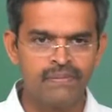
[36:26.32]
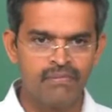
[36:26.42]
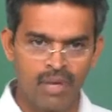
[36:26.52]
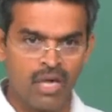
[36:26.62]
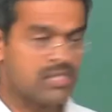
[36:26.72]

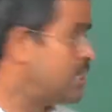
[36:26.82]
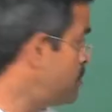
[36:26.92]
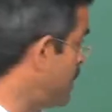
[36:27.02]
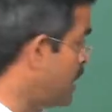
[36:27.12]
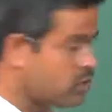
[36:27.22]
because it
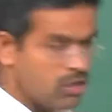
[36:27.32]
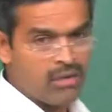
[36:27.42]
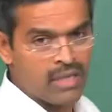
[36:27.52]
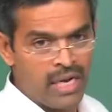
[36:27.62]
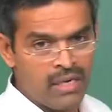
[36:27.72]
has been
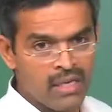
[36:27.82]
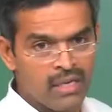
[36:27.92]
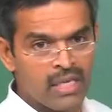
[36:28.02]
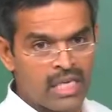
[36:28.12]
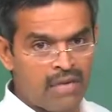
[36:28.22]
ensured that
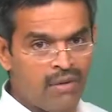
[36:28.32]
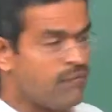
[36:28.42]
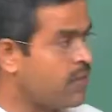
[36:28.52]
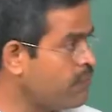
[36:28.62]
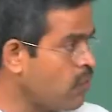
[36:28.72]

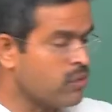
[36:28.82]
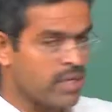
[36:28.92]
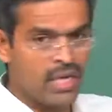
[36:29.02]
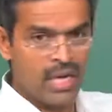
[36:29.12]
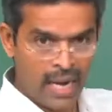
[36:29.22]
even free
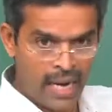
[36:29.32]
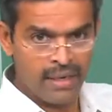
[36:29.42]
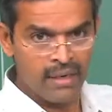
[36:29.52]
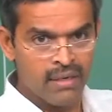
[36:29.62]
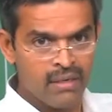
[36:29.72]
floating
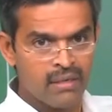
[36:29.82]
and